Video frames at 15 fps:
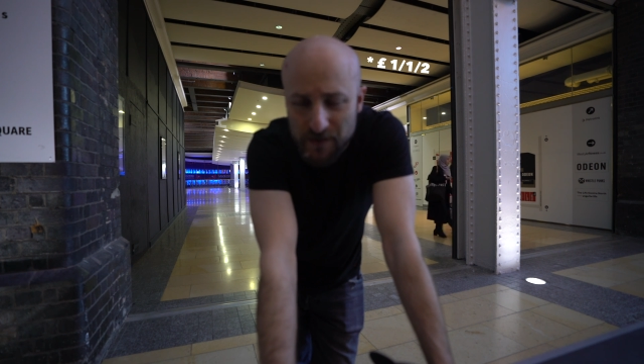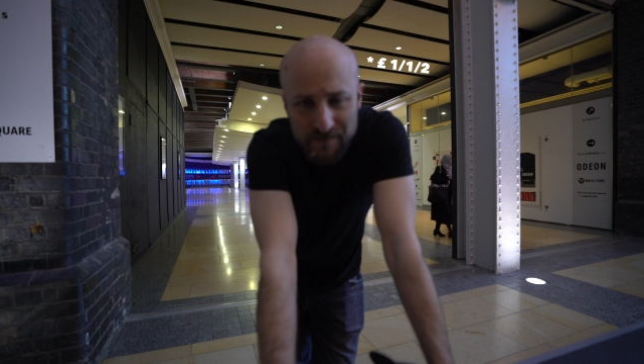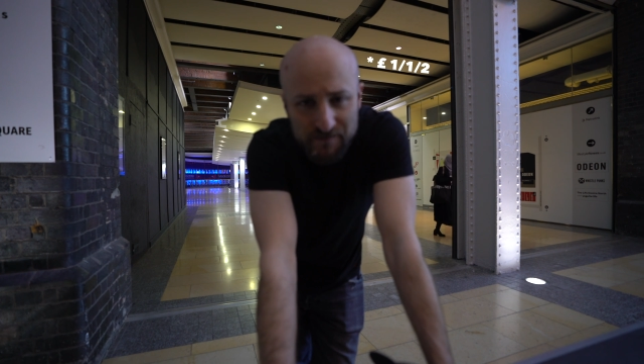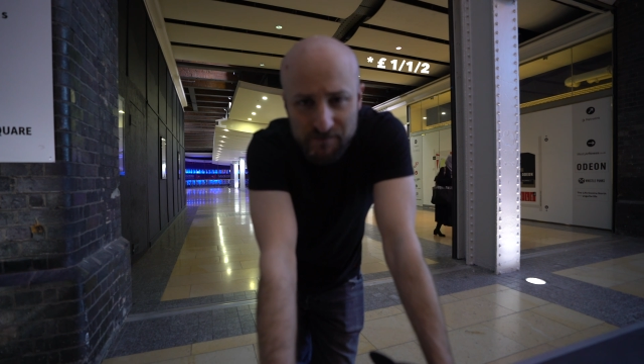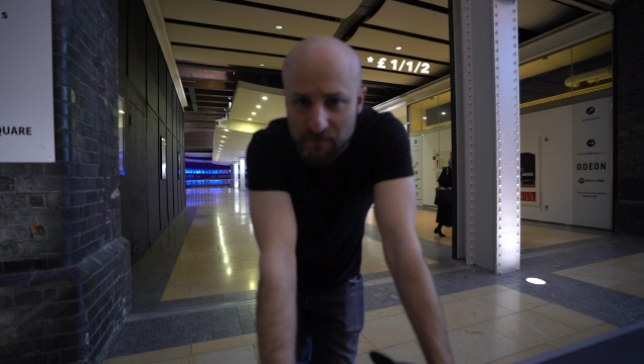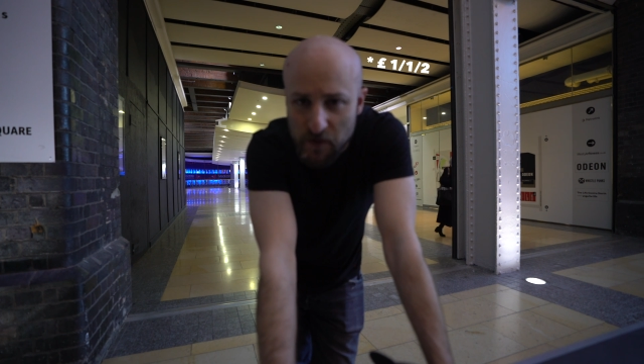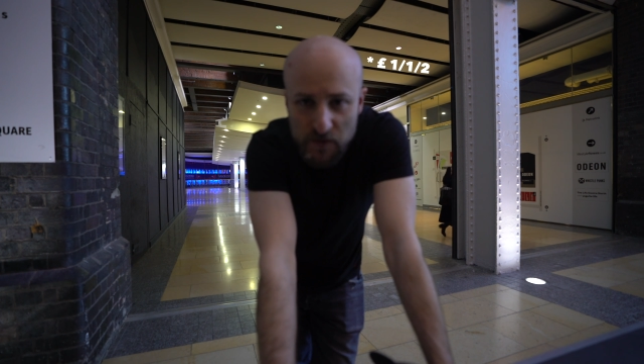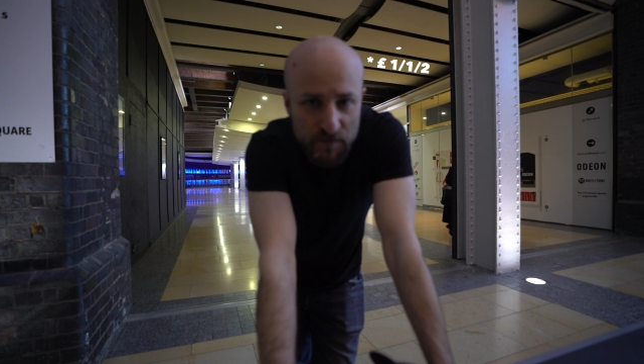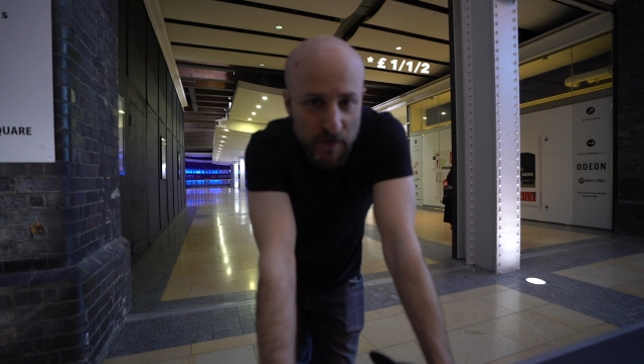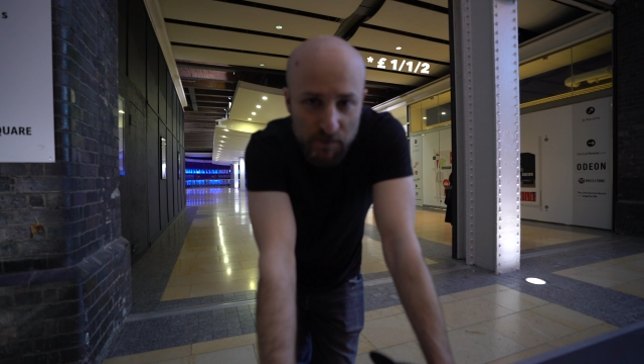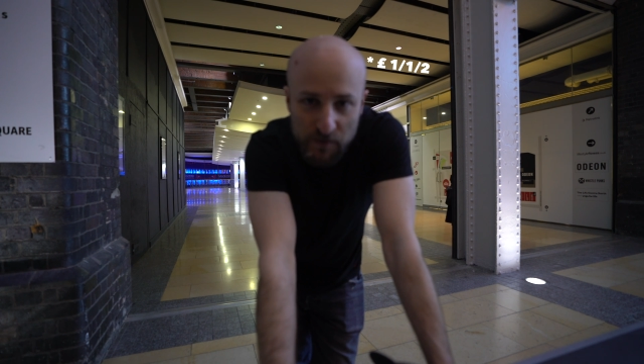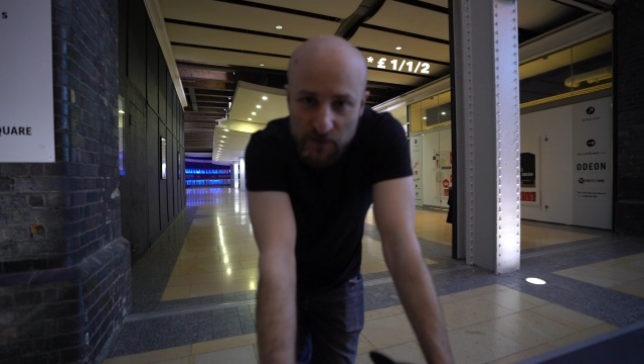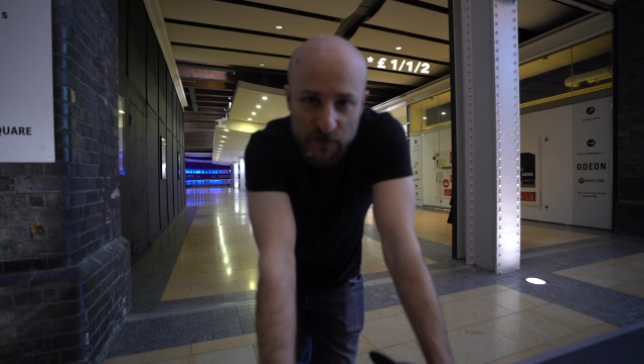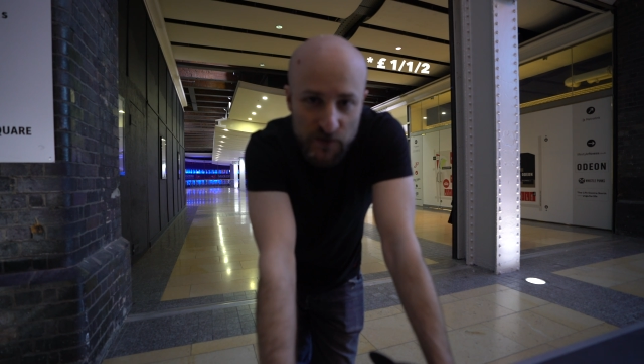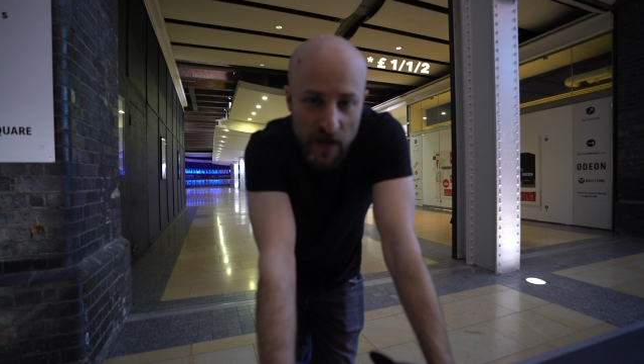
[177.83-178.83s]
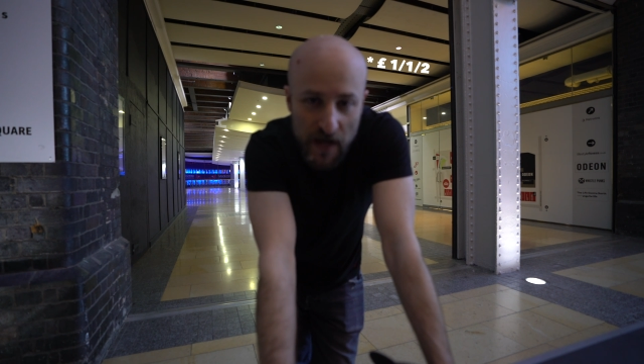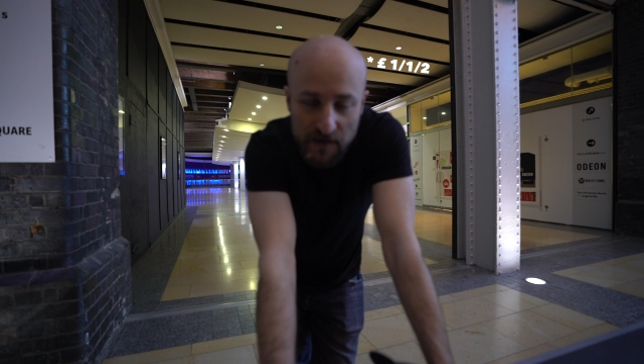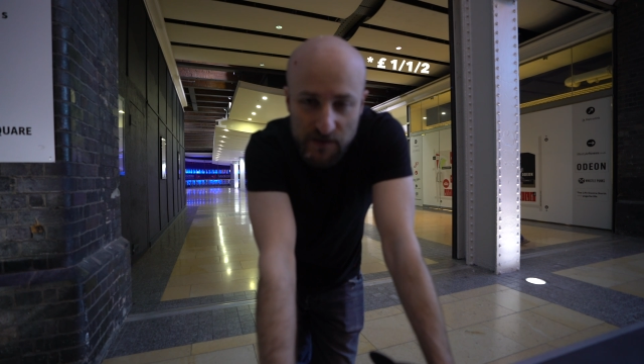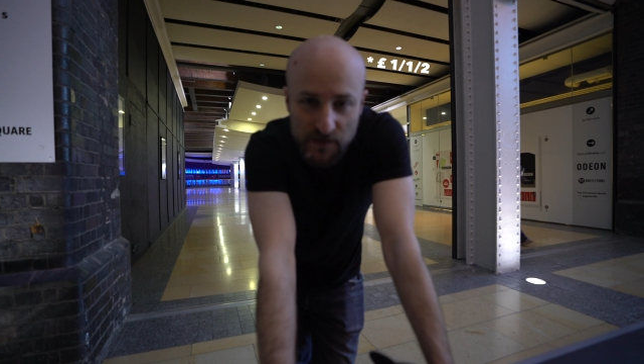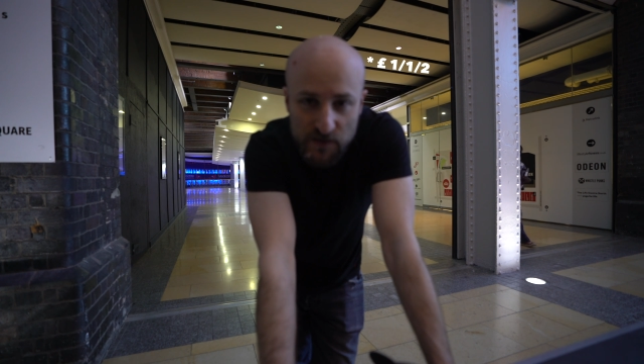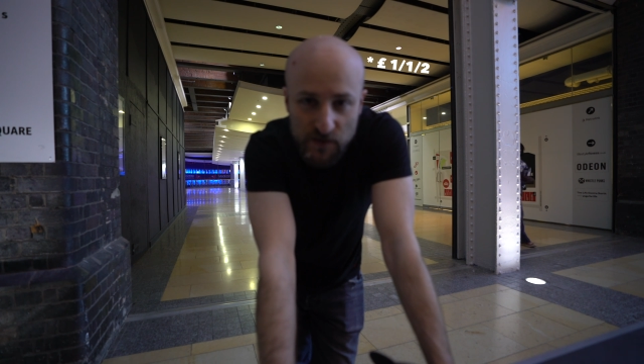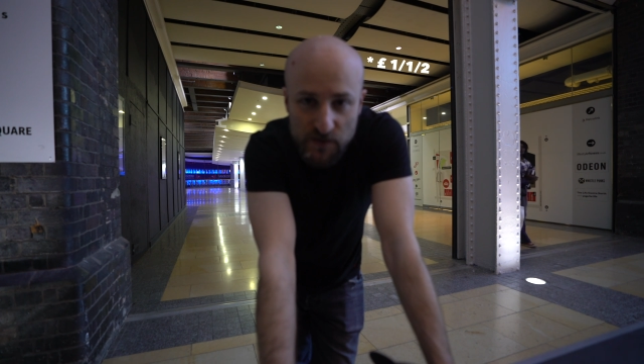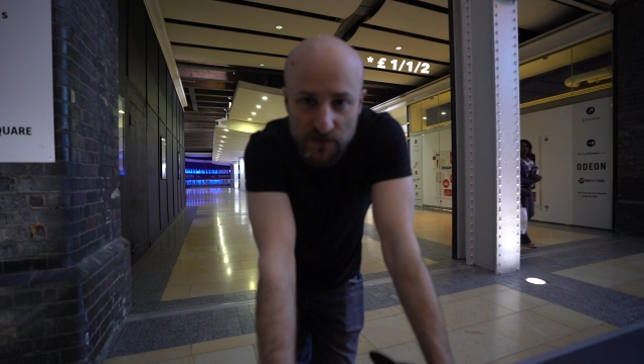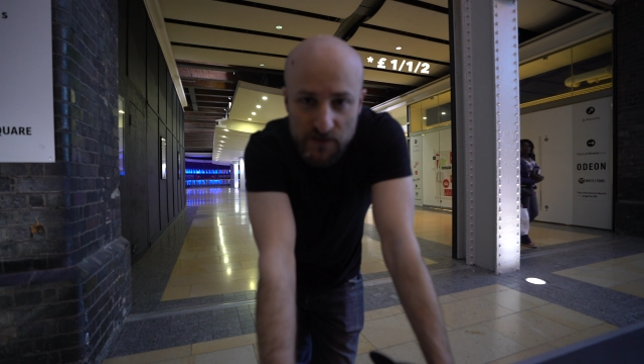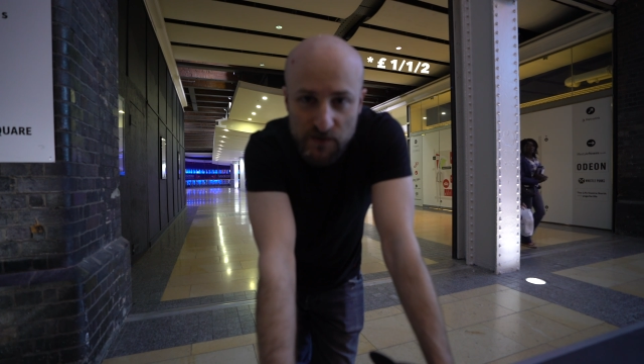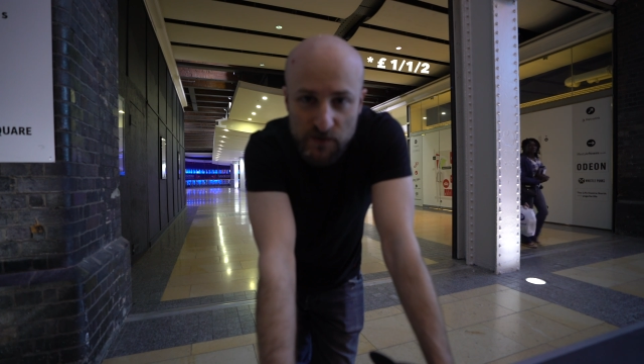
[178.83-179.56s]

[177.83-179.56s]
and most people straddle, so it's